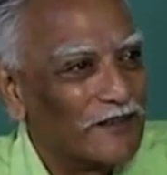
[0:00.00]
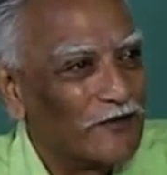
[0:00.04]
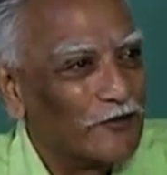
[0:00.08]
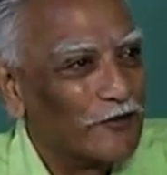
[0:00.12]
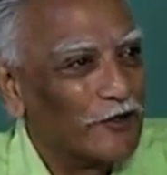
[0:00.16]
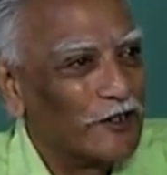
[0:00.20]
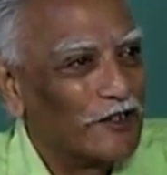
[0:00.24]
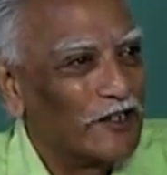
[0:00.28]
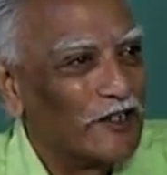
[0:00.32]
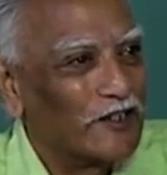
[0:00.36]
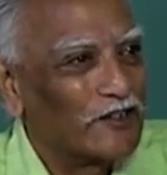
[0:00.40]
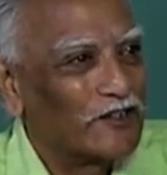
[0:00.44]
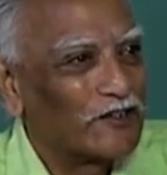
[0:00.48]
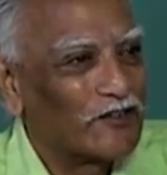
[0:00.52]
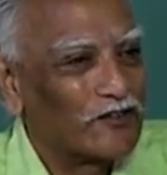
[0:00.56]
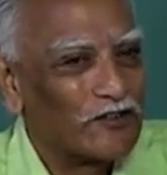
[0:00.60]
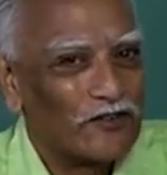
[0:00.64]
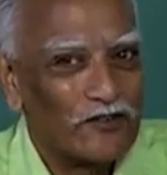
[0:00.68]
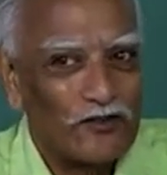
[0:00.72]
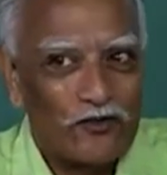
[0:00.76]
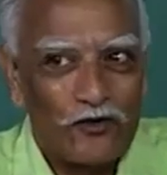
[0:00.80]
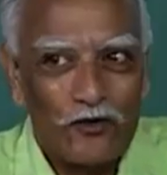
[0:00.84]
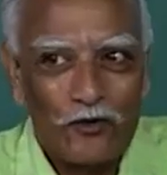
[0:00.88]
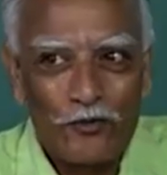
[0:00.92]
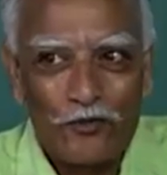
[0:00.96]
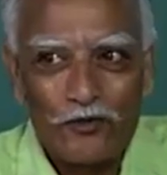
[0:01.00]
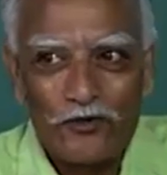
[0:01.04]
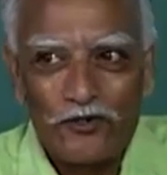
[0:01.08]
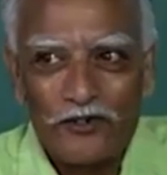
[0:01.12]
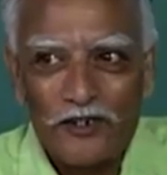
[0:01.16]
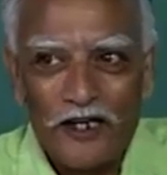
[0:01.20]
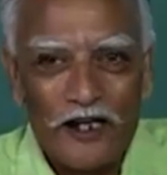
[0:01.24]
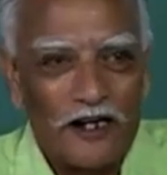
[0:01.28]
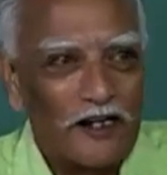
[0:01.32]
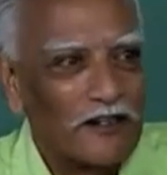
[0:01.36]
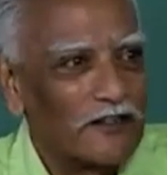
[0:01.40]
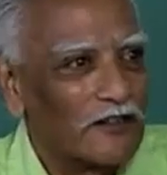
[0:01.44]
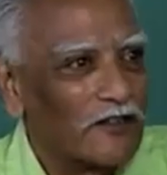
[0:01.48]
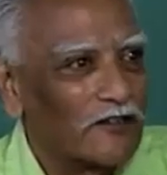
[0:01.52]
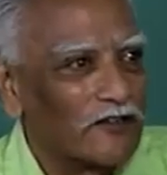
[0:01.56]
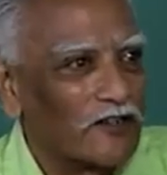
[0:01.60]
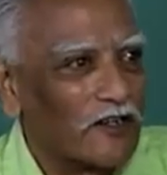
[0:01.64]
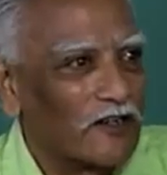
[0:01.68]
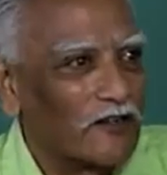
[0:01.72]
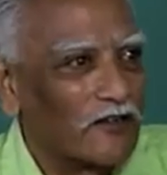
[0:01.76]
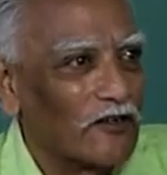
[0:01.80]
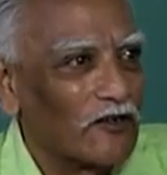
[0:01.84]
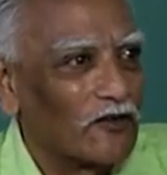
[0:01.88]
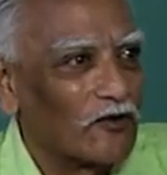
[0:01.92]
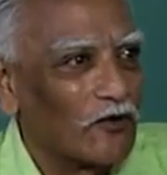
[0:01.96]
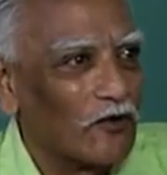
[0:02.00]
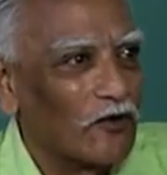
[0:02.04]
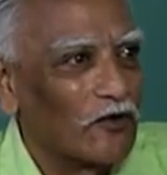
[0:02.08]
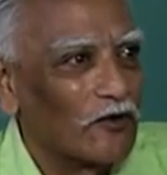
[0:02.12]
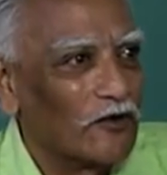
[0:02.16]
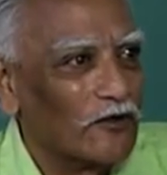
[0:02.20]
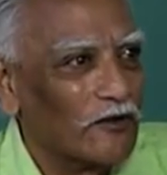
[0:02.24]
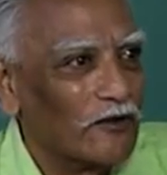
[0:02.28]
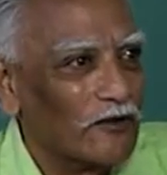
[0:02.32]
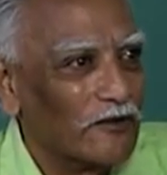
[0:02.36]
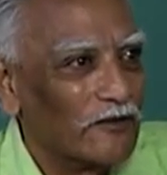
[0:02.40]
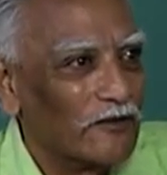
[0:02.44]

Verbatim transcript: with his troops, another general could.